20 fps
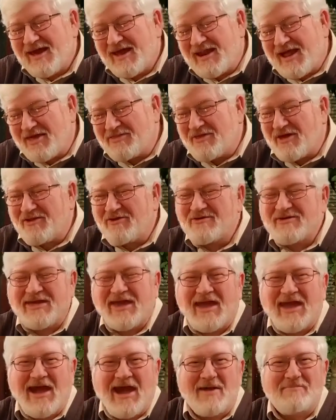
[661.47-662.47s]
I thought,
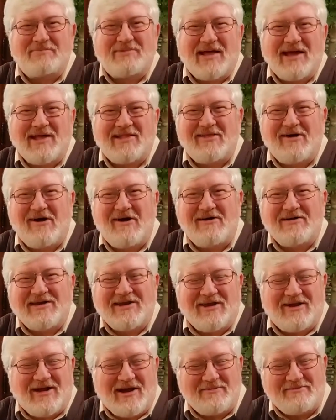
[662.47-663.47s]
okay, I'll play along, you
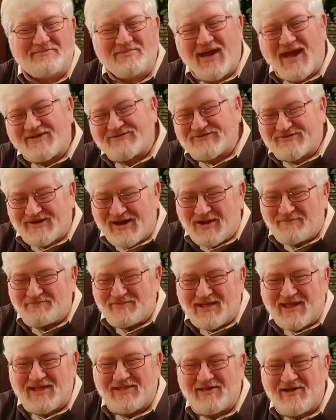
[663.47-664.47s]
know, I'm pastor, I'll
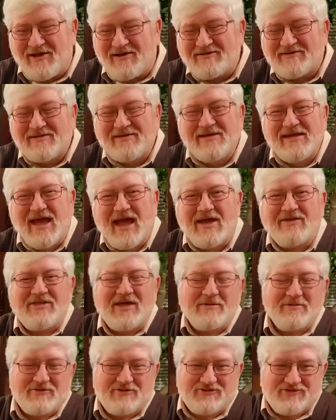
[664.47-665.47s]
play along, and
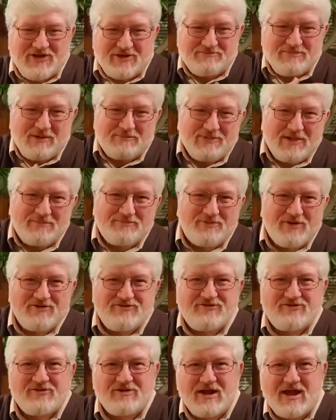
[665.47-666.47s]
they checked my blood
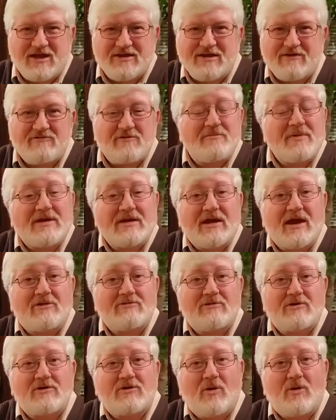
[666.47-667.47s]
pressure, and everybody got
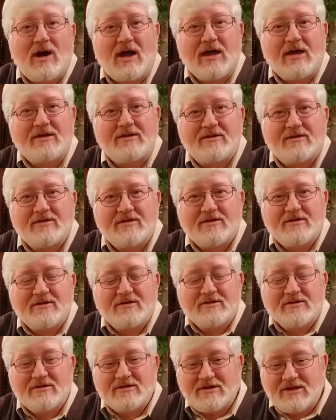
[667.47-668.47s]
real quiet.
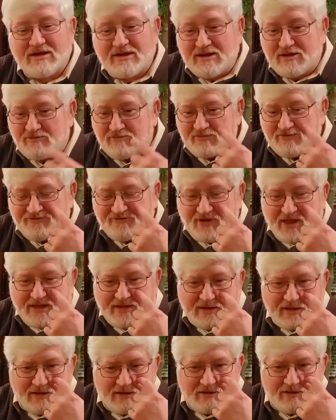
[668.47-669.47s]
And it was
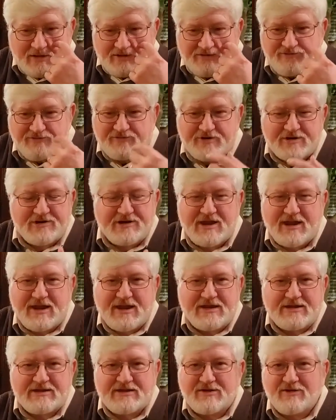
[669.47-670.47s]
like
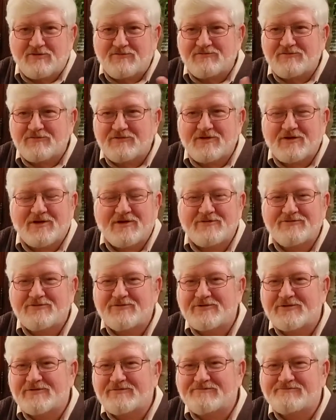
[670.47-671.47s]
180 over
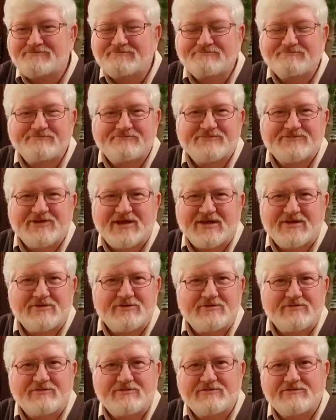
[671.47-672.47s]
110
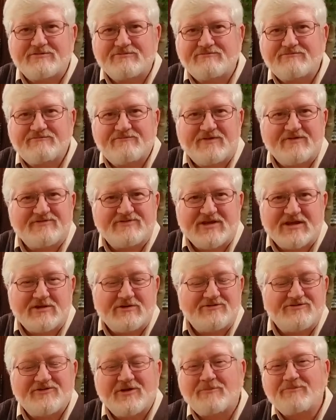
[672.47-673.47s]
or 15
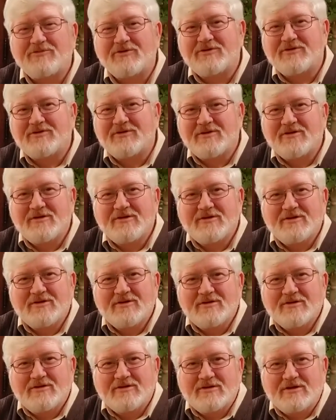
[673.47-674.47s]
or something.
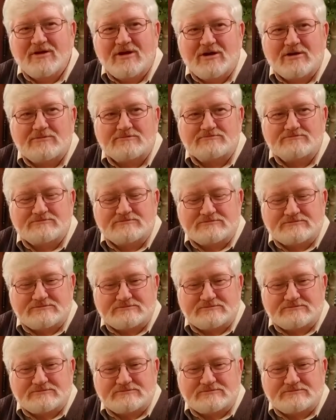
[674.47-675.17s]
And